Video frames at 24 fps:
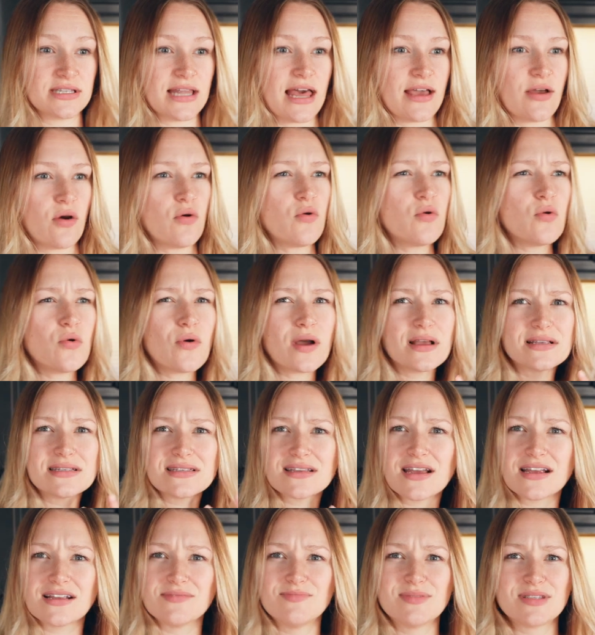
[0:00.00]
like, oh,
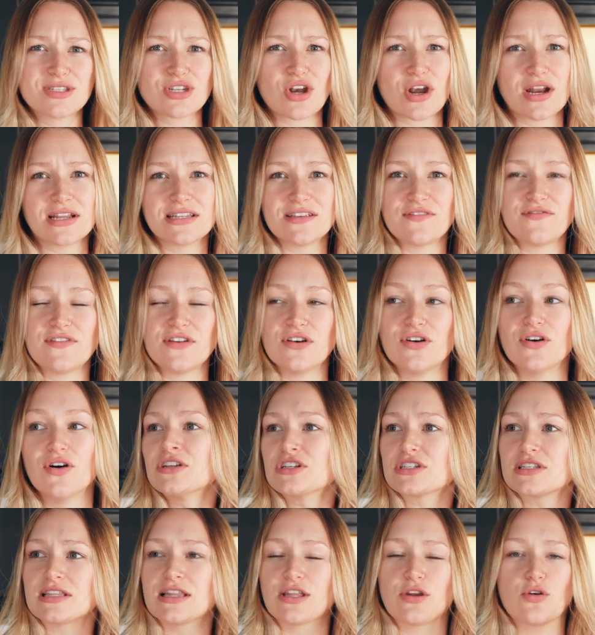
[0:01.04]
I'm starting to feel
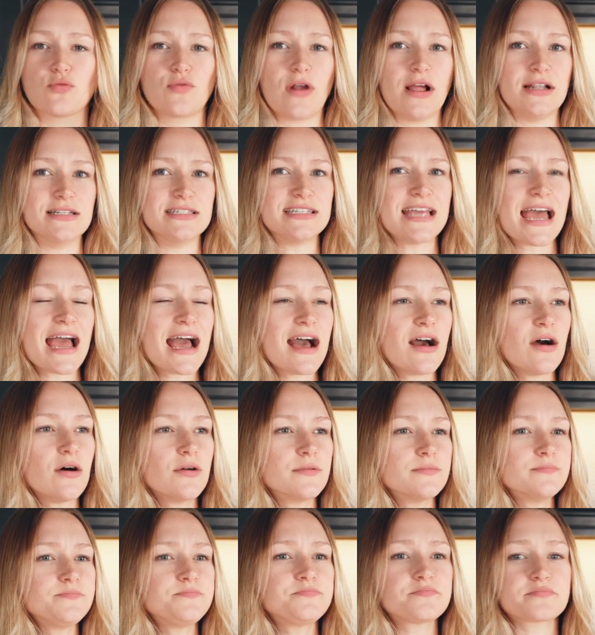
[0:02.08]
just a little run
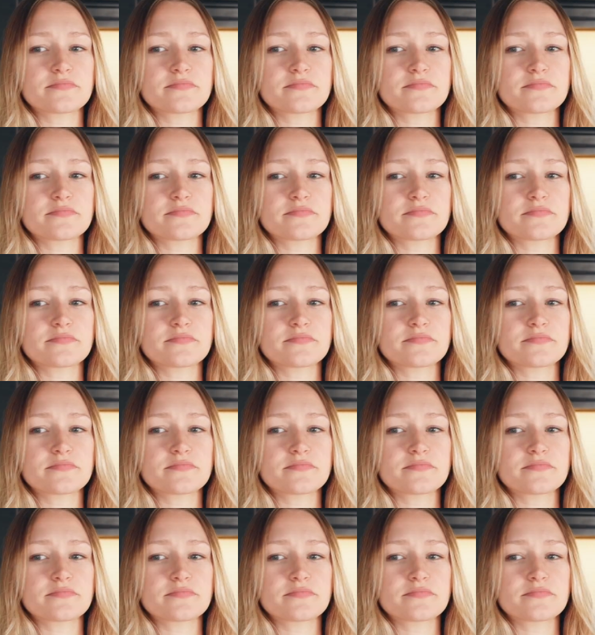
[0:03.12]
down.